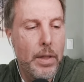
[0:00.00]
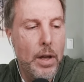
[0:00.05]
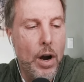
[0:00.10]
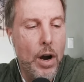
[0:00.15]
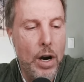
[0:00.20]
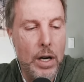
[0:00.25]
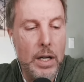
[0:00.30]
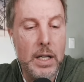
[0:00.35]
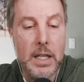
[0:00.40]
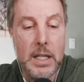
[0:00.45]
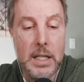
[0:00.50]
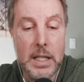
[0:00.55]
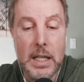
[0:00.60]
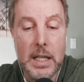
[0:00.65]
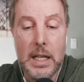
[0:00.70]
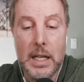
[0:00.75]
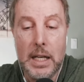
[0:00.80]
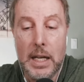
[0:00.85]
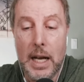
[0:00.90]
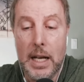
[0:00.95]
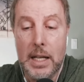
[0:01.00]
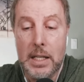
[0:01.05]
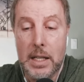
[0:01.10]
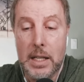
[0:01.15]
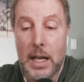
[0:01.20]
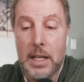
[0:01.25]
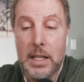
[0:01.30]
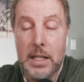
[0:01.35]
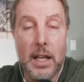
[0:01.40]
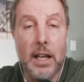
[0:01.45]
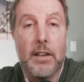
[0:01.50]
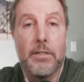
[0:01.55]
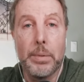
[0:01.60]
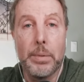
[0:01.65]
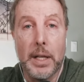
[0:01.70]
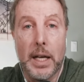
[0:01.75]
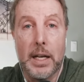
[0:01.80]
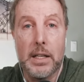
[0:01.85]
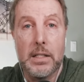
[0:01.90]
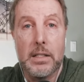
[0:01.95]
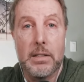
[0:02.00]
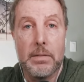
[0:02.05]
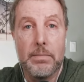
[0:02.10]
aren't seen as a safe place